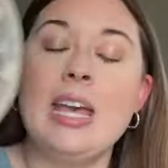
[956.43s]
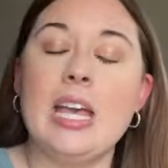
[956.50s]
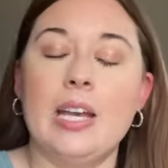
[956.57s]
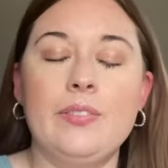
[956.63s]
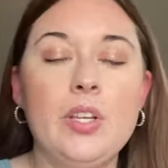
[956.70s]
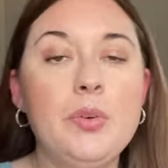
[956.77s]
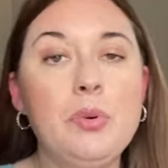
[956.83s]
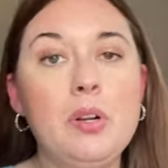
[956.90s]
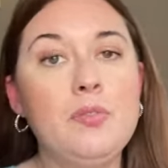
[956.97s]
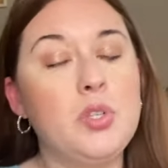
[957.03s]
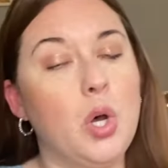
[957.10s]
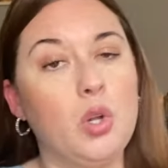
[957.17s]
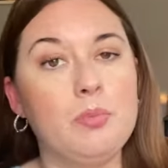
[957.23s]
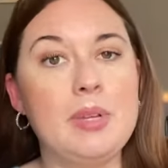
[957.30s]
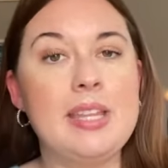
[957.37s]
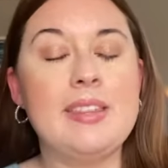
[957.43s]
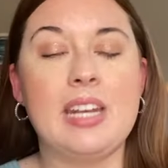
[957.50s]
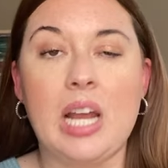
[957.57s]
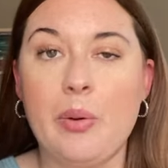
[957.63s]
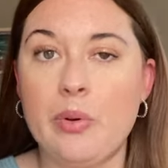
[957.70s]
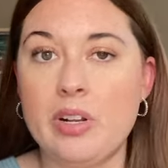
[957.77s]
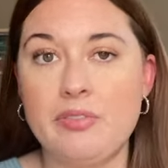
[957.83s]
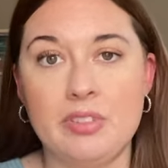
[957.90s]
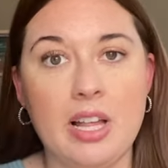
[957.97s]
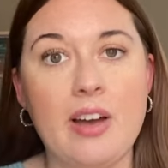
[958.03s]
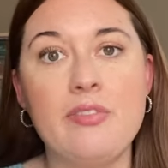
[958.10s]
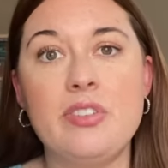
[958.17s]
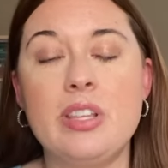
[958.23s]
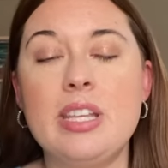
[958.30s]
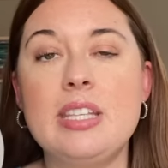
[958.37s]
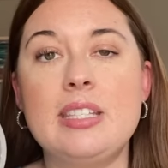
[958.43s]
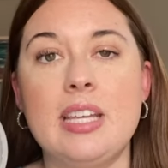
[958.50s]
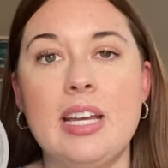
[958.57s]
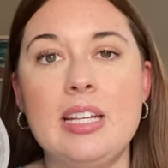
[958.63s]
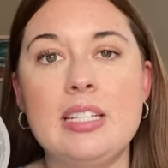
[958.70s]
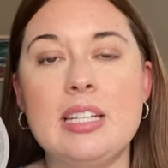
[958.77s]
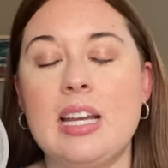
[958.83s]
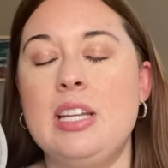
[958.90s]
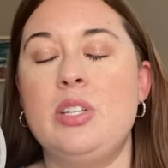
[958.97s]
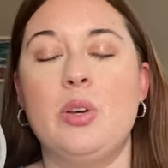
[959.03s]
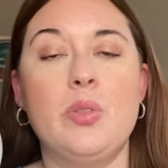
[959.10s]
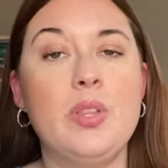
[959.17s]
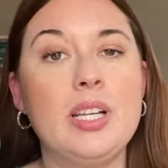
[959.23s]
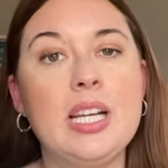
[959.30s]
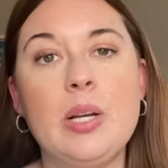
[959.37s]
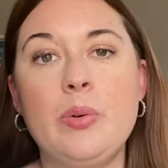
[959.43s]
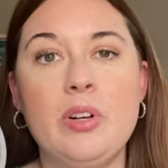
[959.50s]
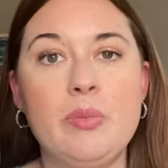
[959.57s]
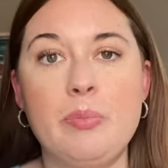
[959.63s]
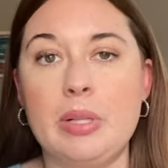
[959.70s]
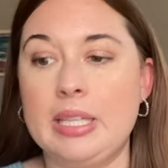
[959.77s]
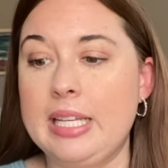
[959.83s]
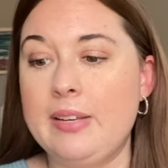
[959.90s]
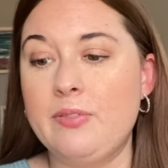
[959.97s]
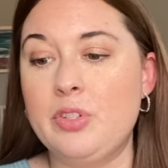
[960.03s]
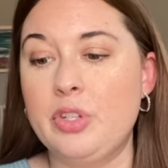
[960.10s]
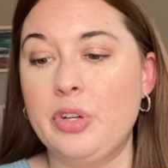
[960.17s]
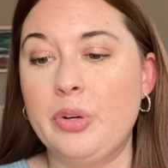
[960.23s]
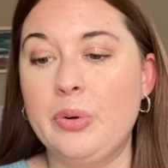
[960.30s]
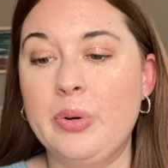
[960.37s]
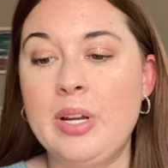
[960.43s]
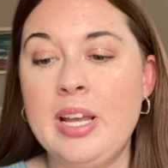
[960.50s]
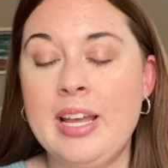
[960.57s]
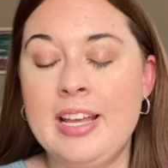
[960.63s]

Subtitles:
If you would have told me that I would have loved this scent, I don't think I would have believed you.